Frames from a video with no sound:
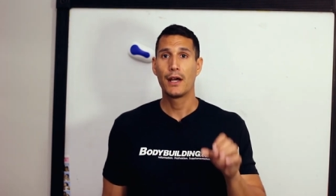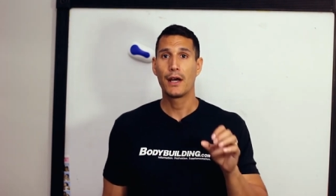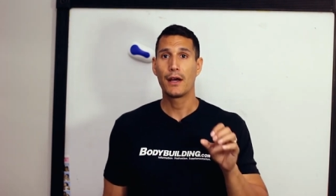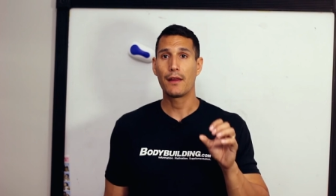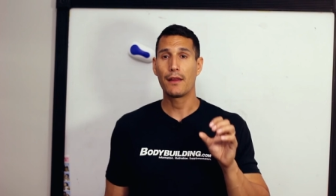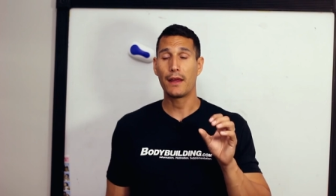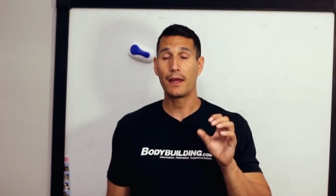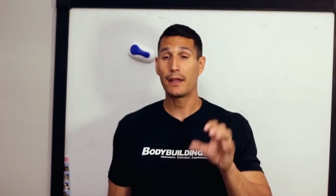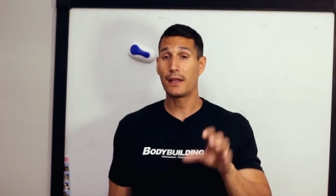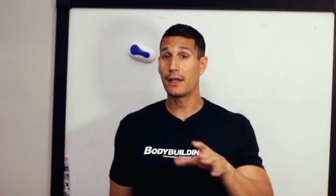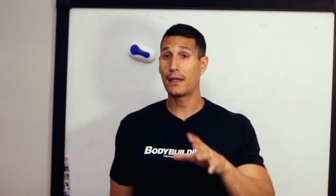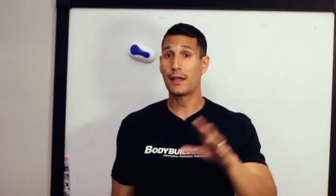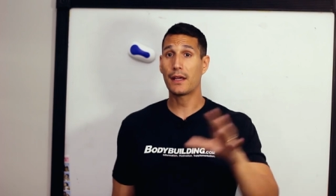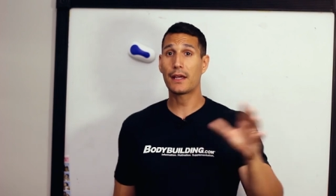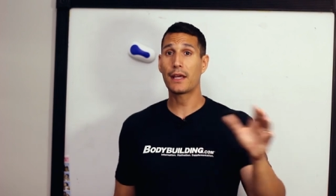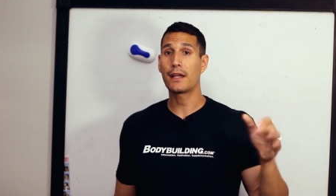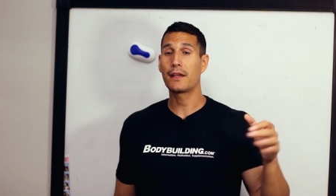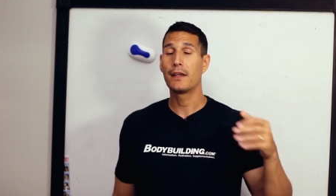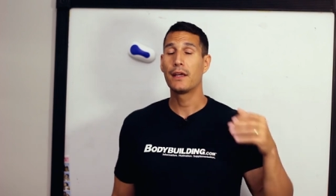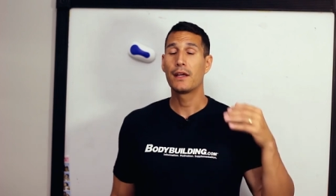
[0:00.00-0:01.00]
Uh, and,
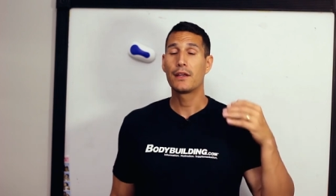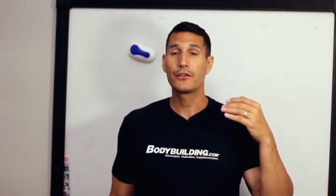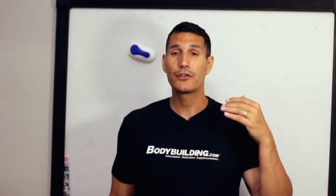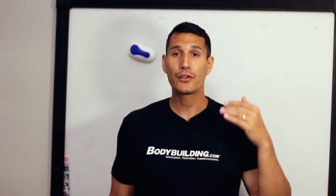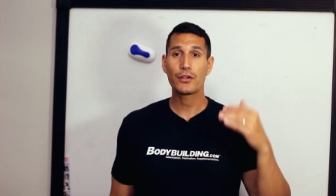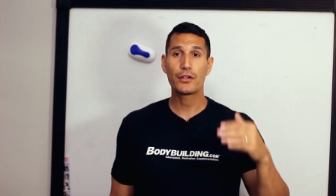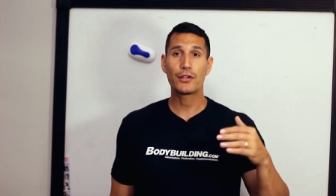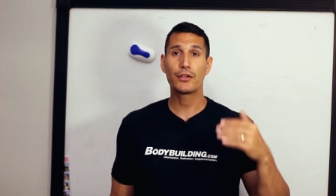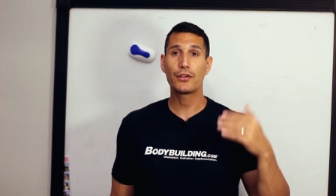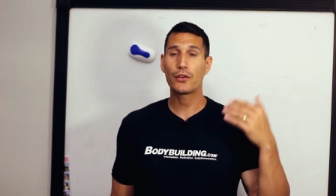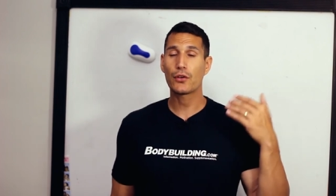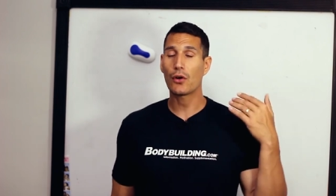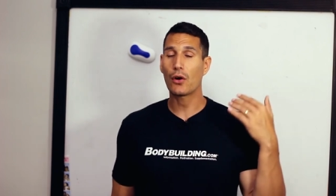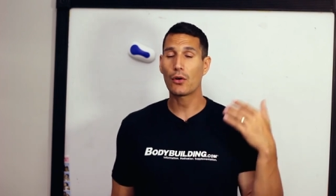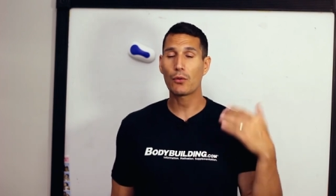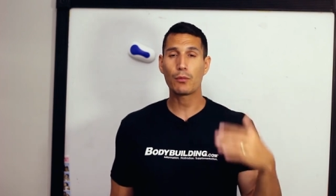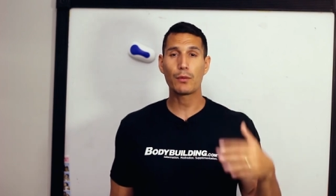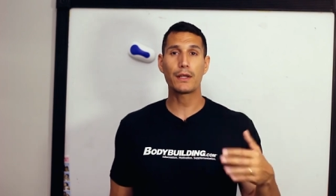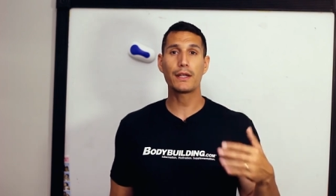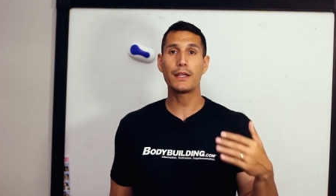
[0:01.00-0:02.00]
again, you're, you're
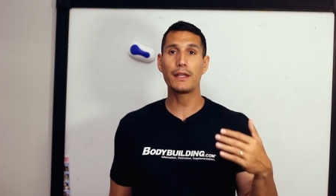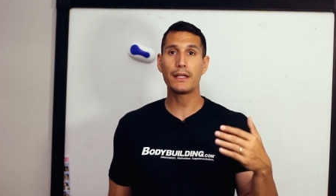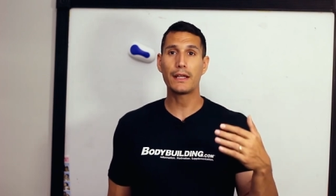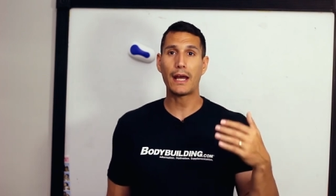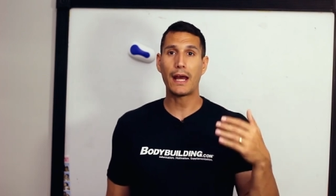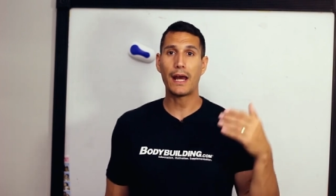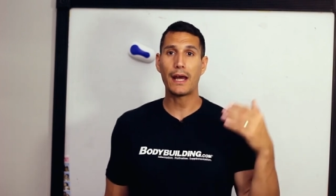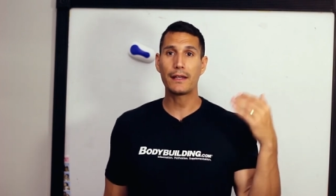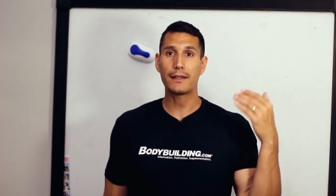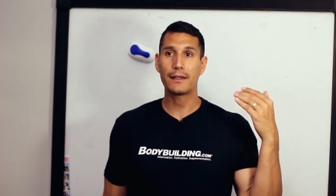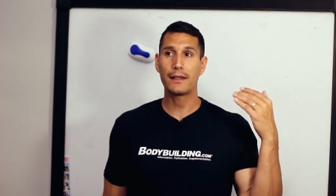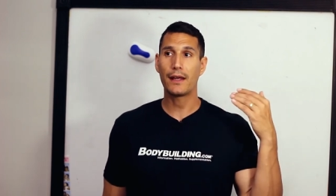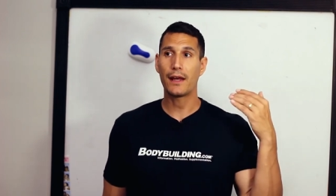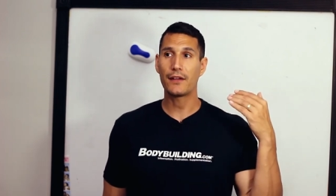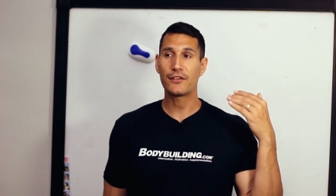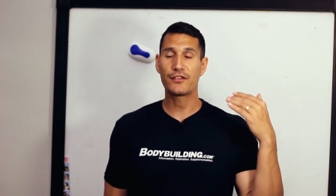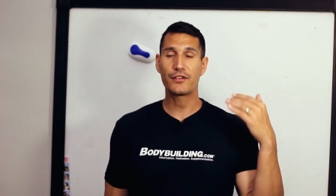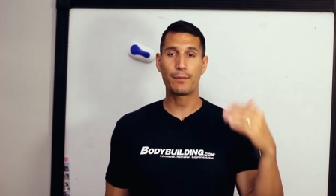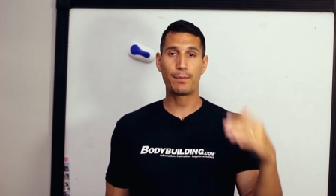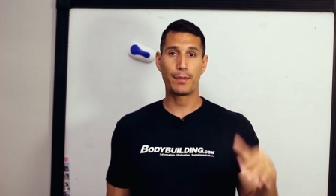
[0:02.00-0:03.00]
already at
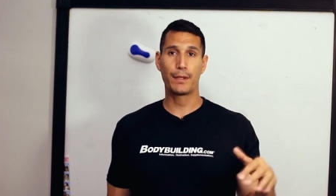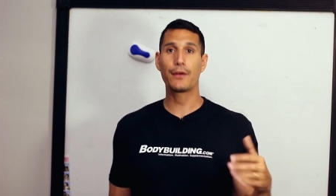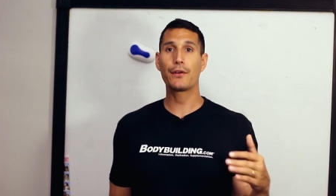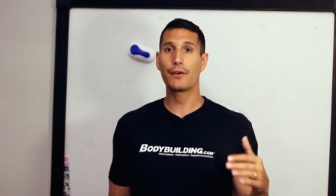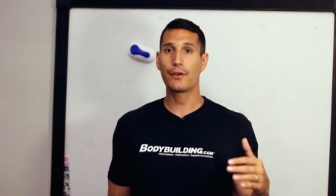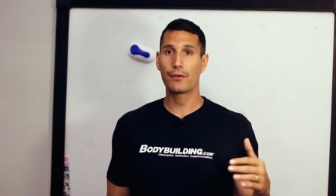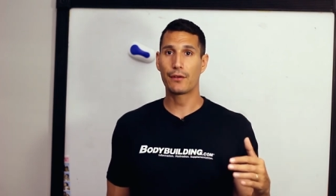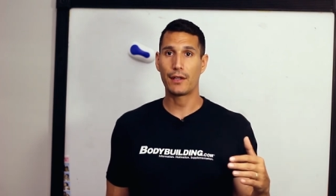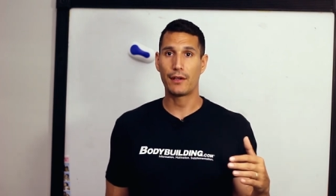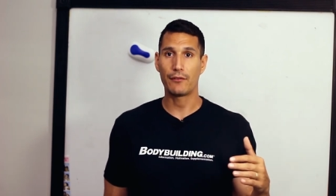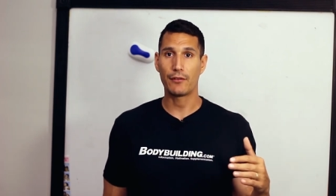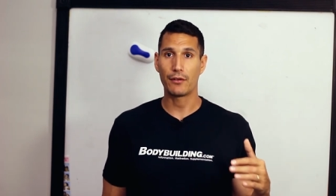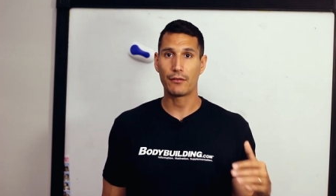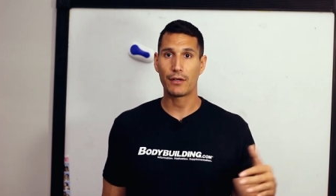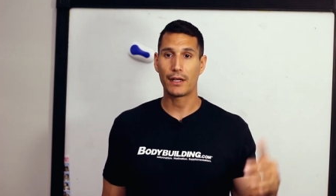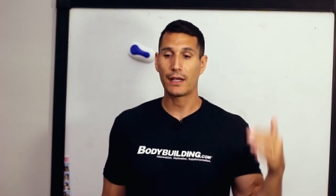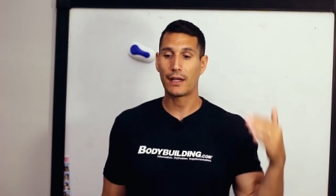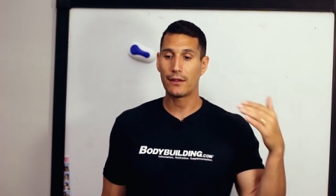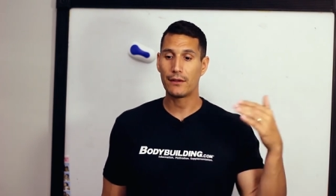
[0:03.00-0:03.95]
a superior level, right?